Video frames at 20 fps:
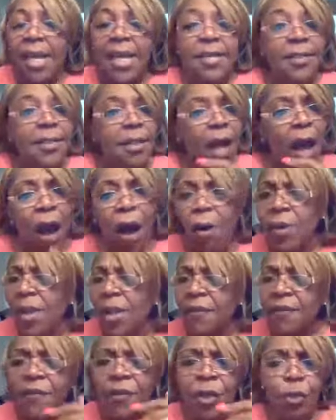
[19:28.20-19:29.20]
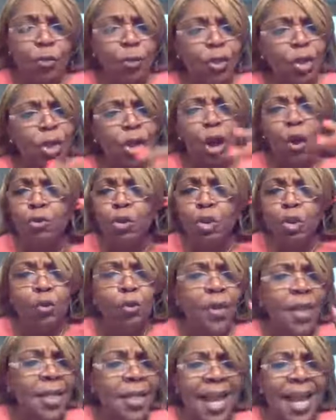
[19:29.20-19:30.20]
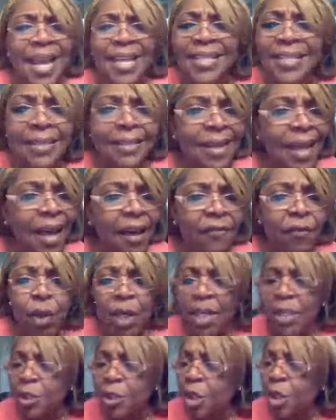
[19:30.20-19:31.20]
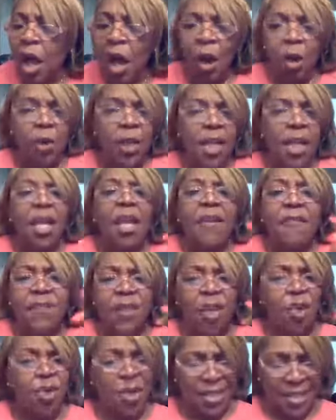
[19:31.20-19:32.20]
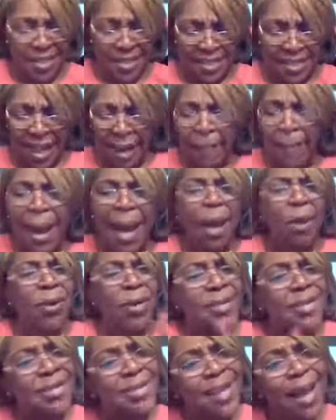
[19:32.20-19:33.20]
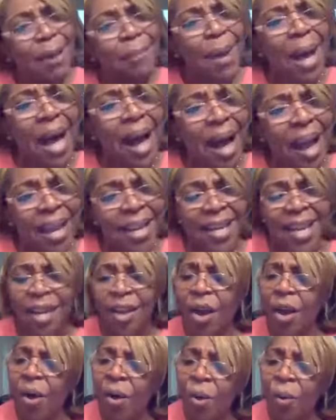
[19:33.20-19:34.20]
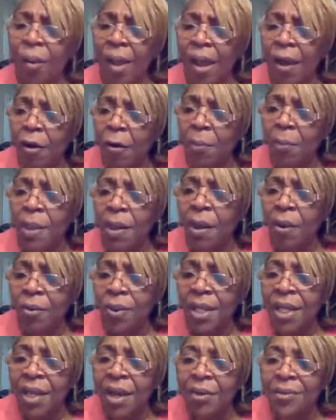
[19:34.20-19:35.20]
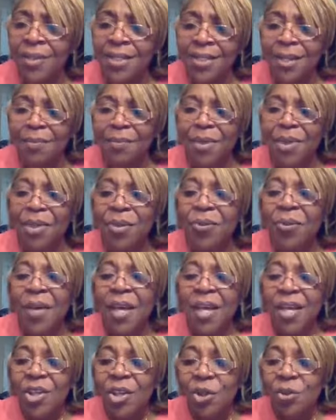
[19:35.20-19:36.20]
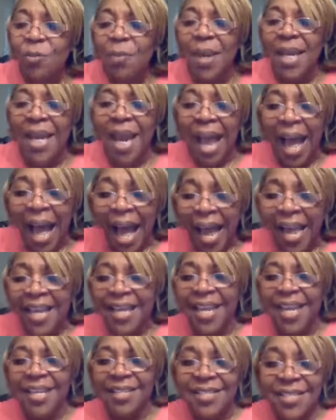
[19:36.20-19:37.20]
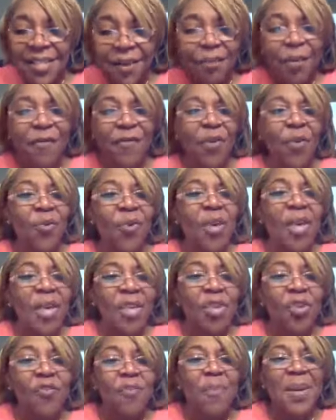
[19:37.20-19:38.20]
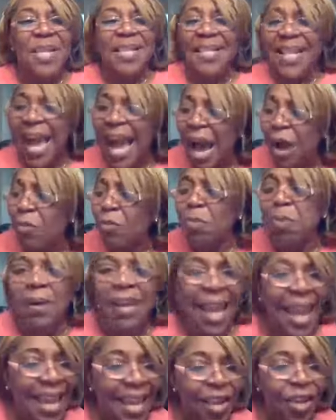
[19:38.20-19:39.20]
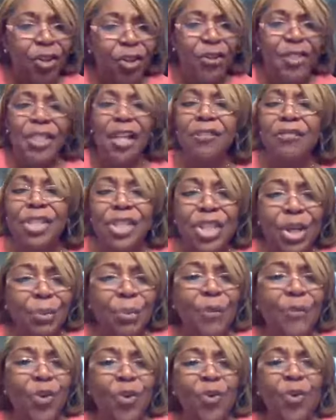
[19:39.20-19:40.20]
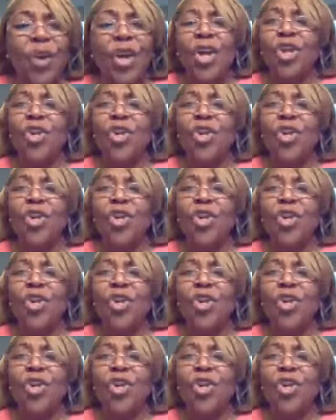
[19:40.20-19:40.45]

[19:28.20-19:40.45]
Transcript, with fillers: He's calling for you to go to the next level. He's calling for you to step out and stop hiding. Oh, help me, Holy Ghost. Some of you, you've been hiding. Some of you, you've been downplaying yourself. Some of you,